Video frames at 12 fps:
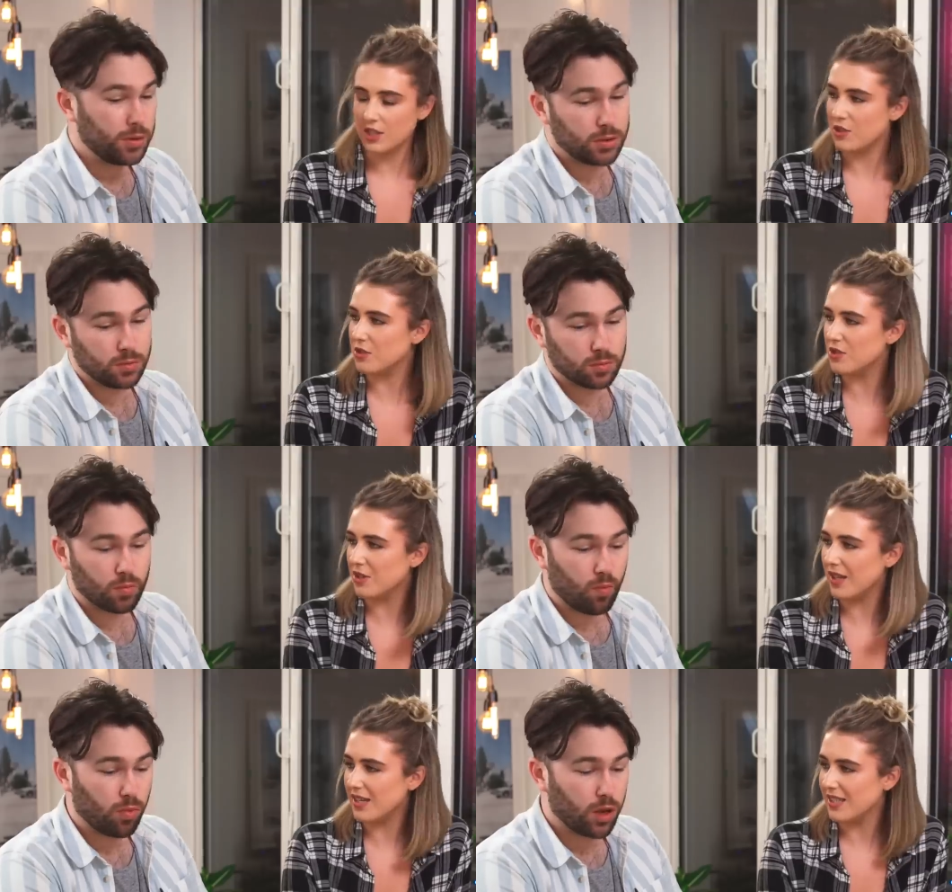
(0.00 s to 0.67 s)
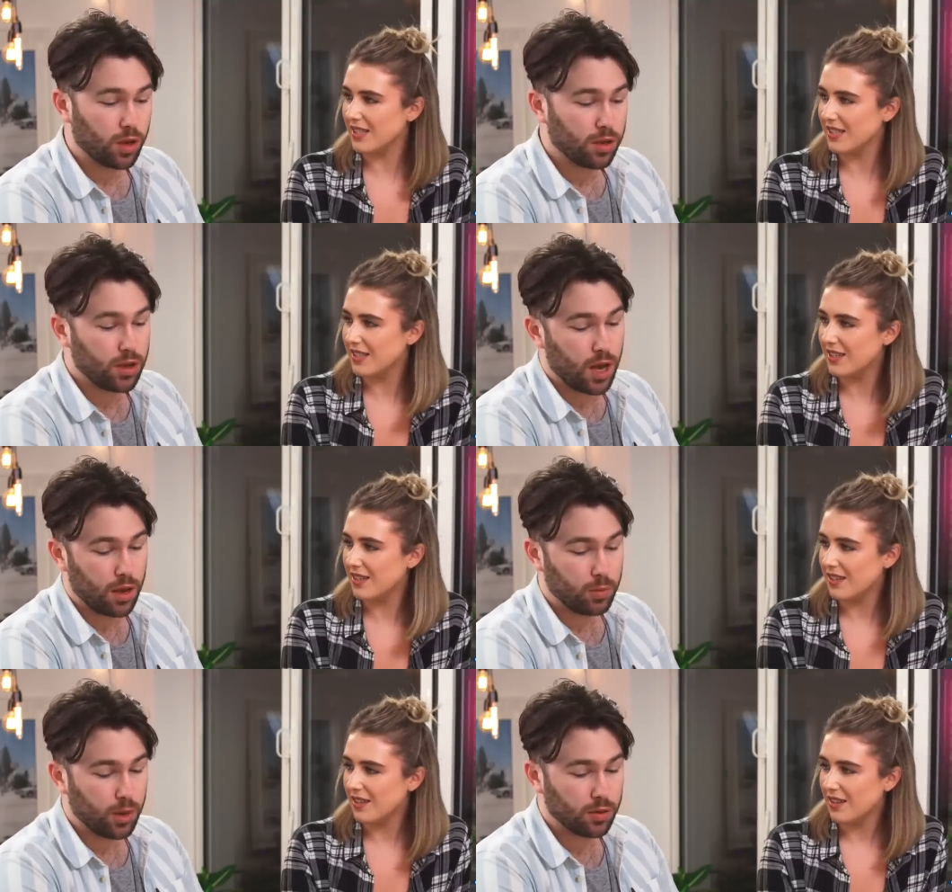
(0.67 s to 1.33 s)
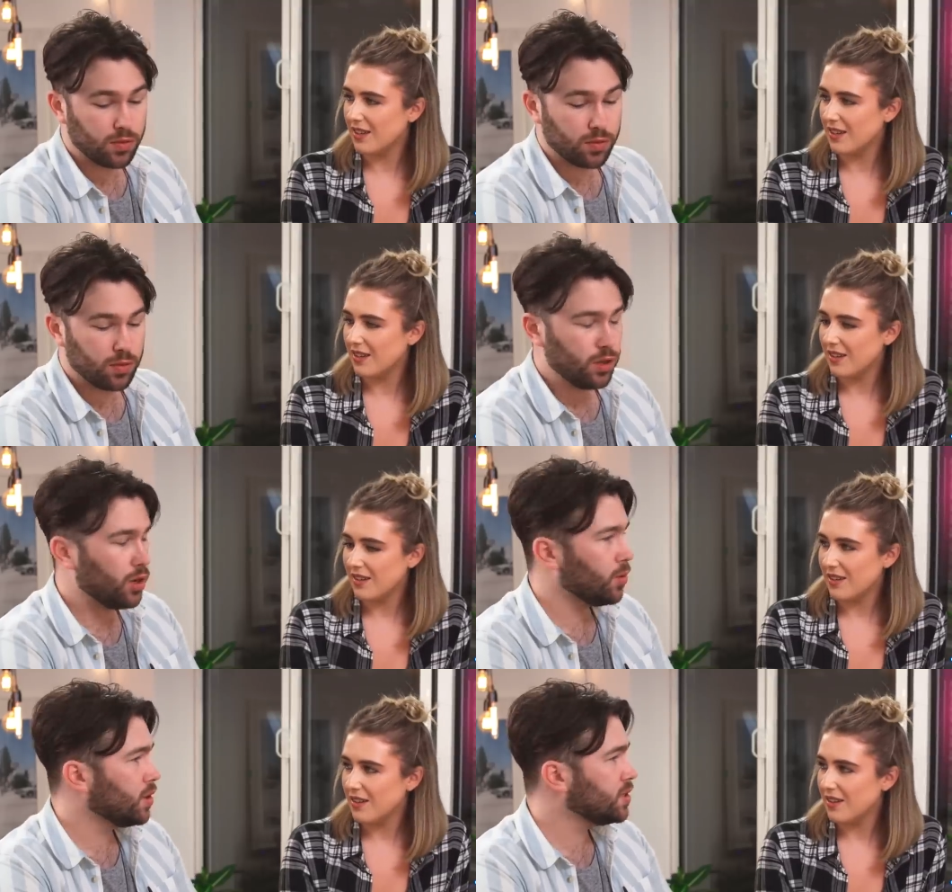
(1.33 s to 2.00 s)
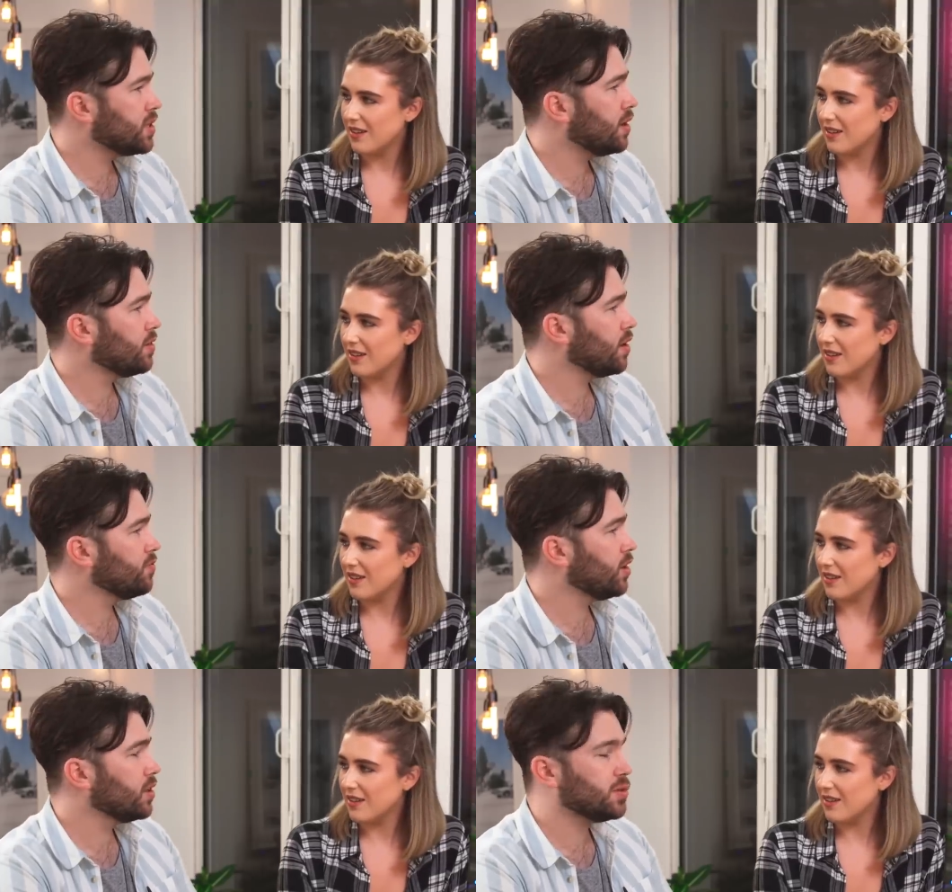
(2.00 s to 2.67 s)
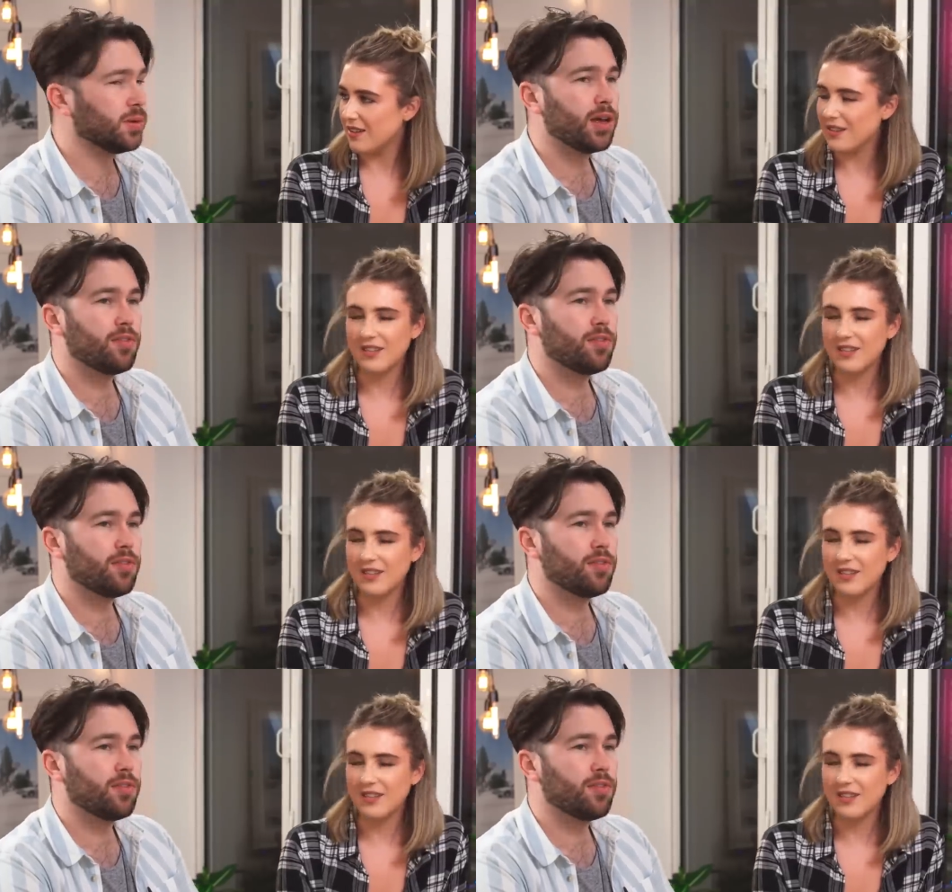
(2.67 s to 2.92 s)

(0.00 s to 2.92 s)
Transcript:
Speaker 1: Did you enjoy that? Yeah, well, you know what they say, time flies when you're